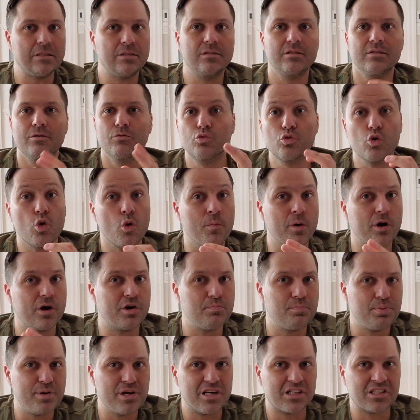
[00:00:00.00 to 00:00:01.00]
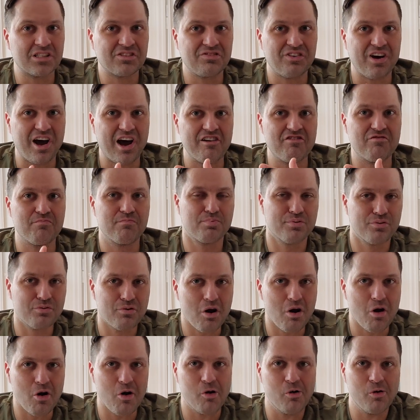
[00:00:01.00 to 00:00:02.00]
rumored PS5
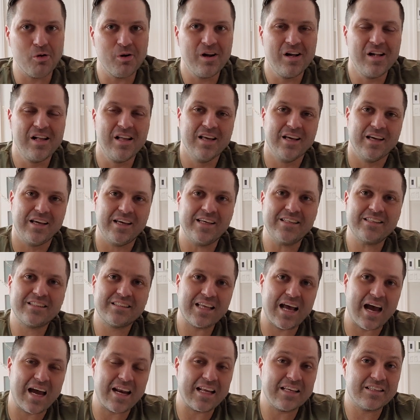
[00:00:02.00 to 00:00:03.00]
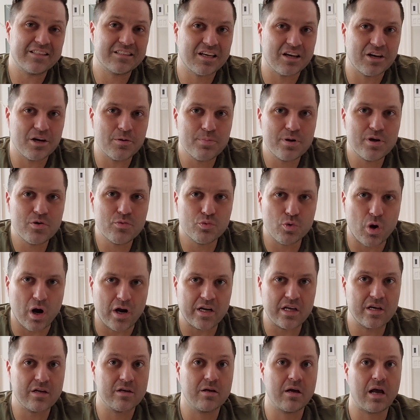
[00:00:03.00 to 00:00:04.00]
Pro is that it's going to be
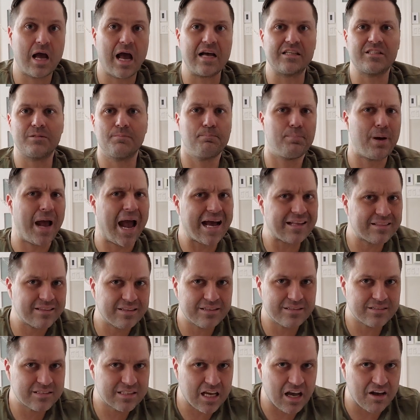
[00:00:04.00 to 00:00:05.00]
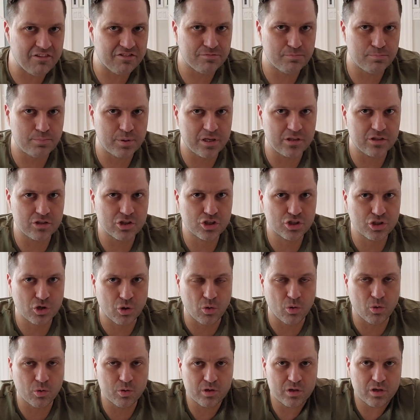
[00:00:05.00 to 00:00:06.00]
running, as patents have been
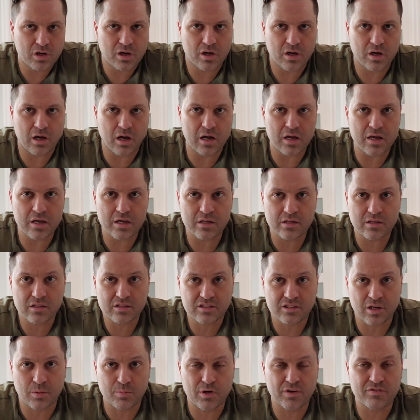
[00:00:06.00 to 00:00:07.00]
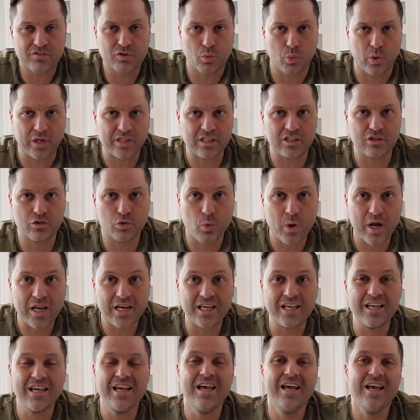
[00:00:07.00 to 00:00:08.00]
shown in the summer of
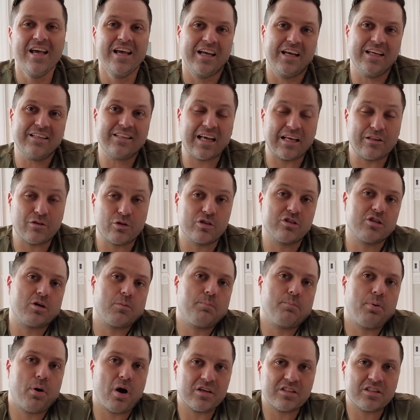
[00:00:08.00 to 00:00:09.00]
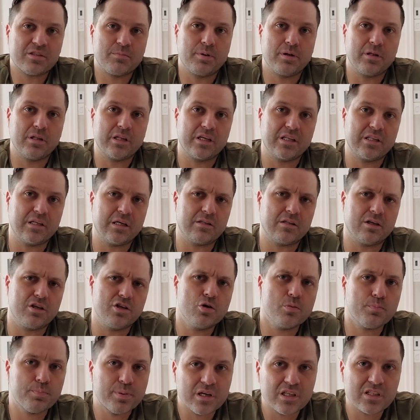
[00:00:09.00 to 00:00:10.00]
2020, is that there's a possibility that the
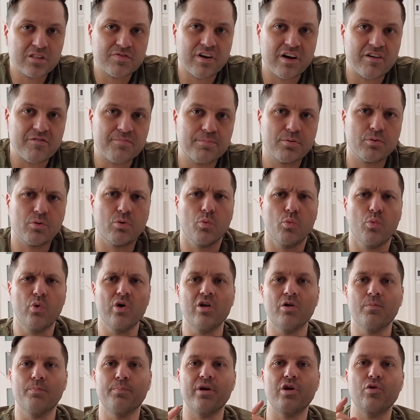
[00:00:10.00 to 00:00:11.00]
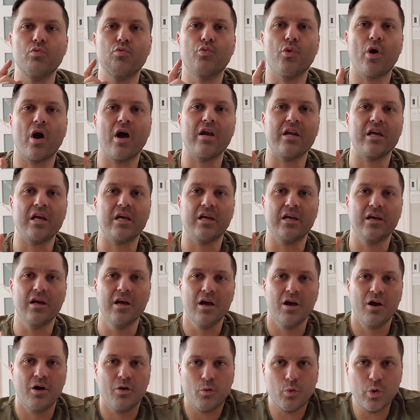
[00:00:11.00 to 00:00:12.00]
new PS5 Pro will be running
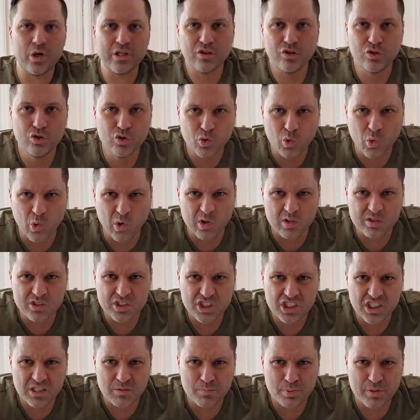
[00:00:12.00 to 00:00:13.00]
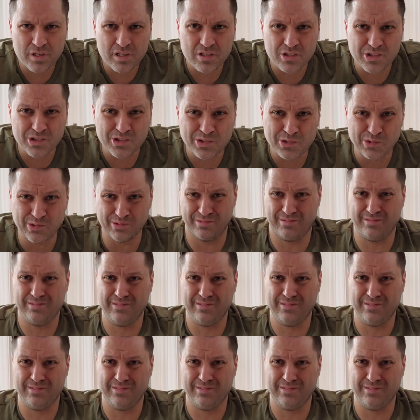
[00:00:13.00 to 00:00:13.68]
with dual GPU.